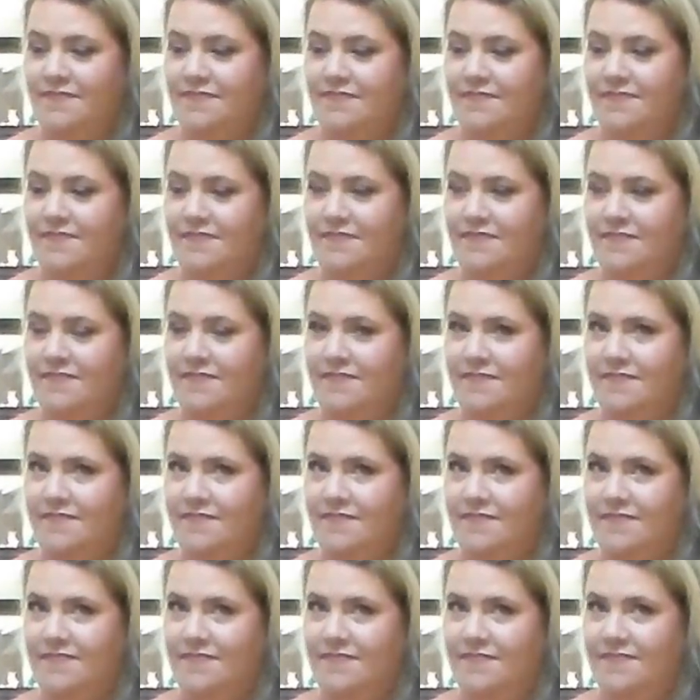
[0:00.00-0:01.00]

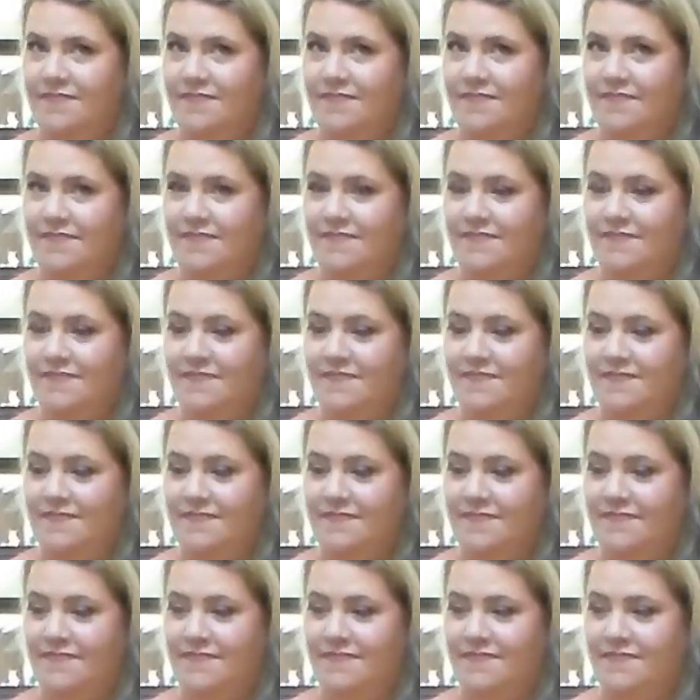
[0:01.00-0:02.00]

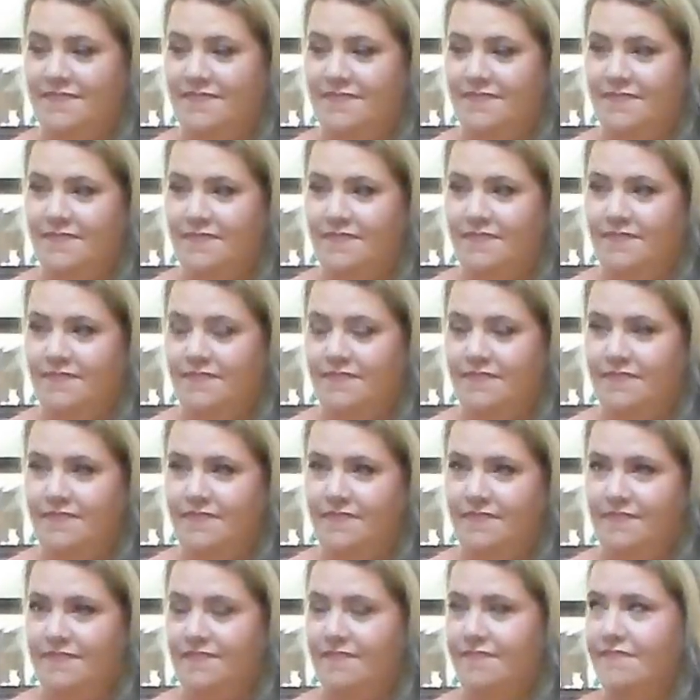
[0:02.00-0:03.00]

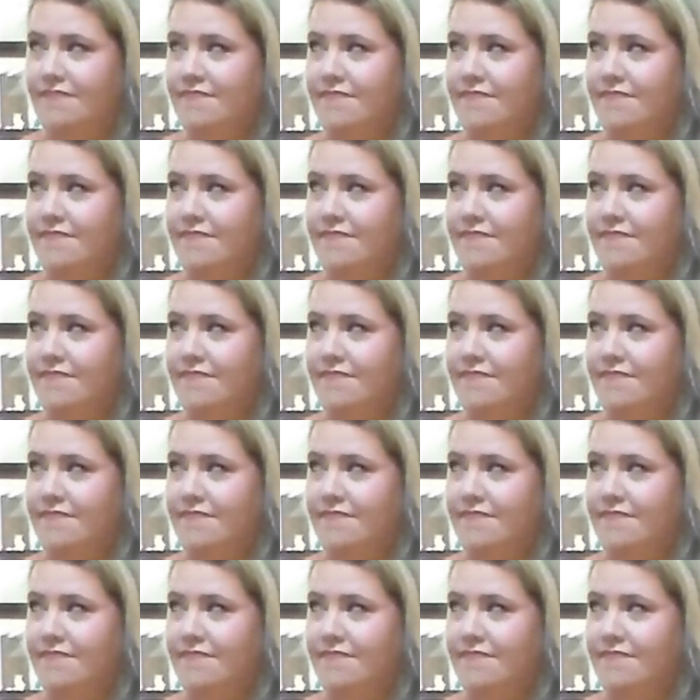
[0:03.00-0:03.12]
The person shown says nothing.